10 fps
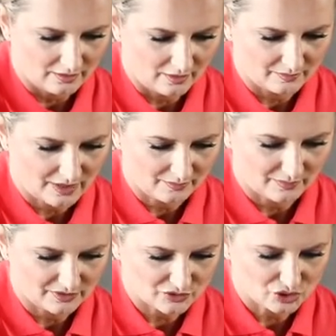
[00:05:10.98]
I'm not
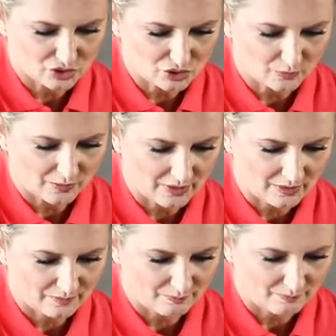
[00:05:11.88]
being
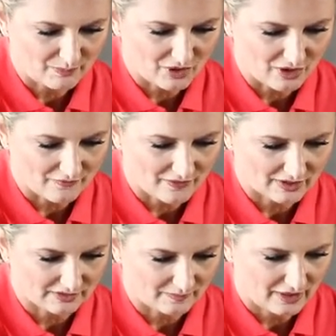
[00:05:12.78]
super
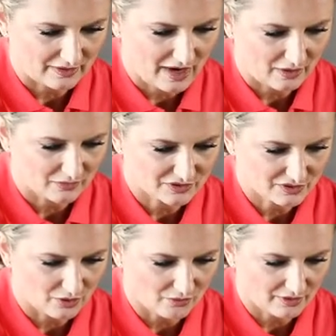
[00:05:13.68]
perfect about how it's
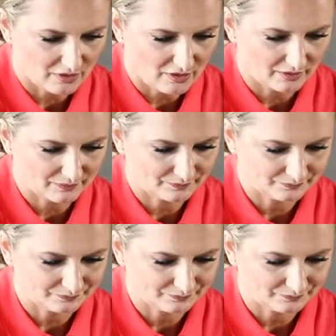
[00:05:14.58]
going on,